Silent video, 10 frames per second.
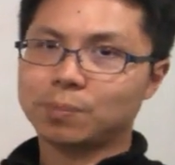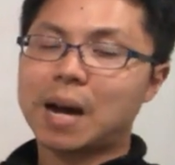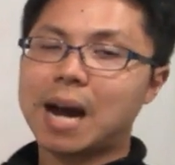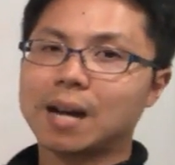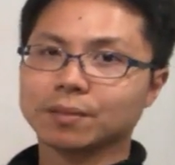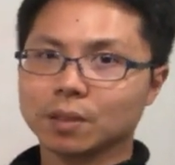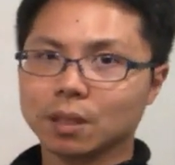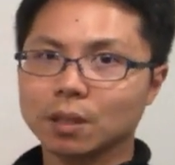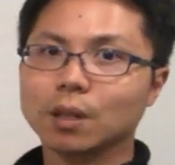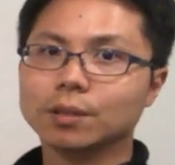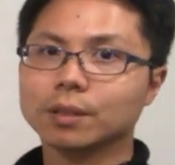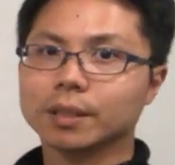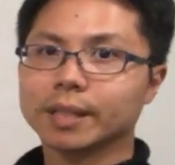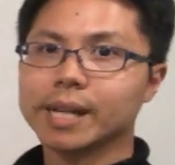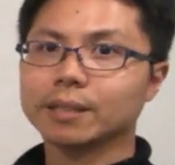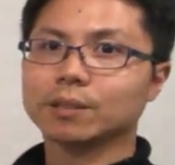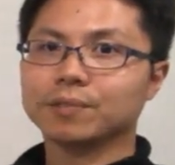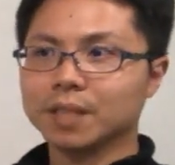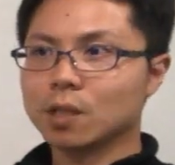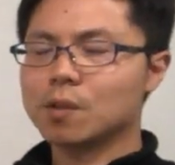as part of the loan. Okay, so
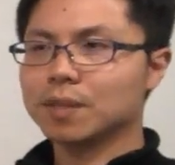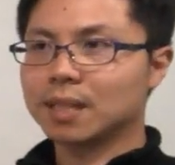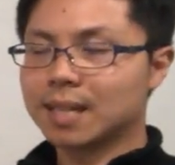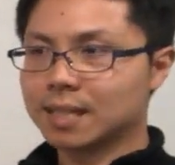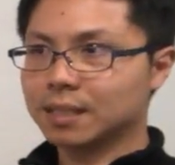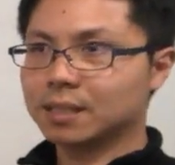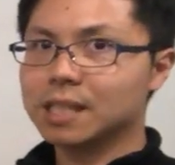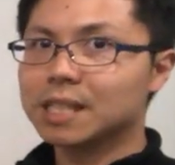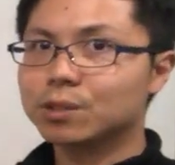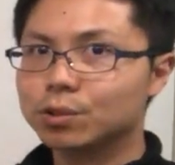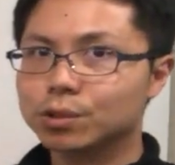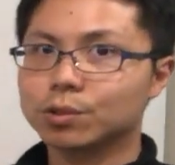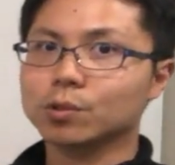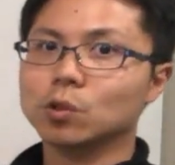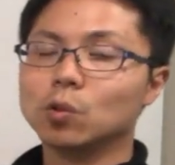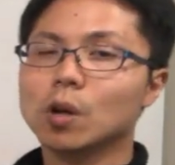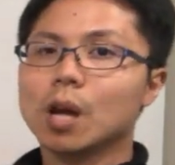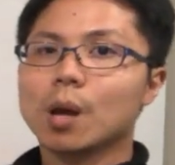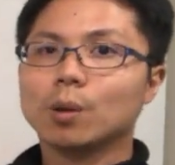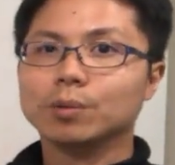think of it like it's the additional
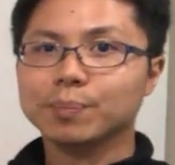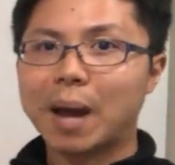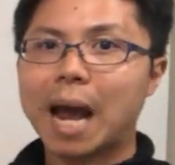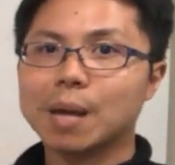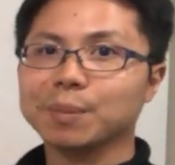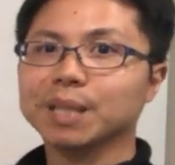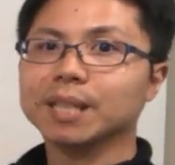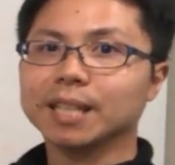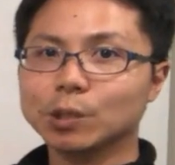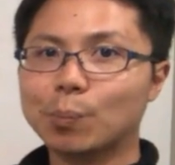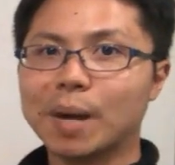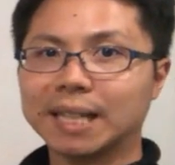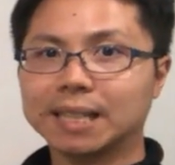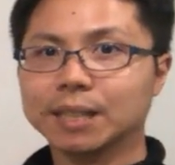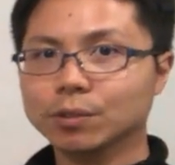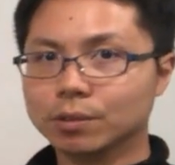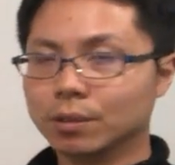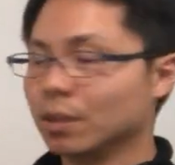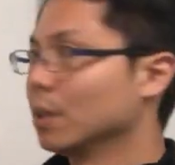repayment that you make into the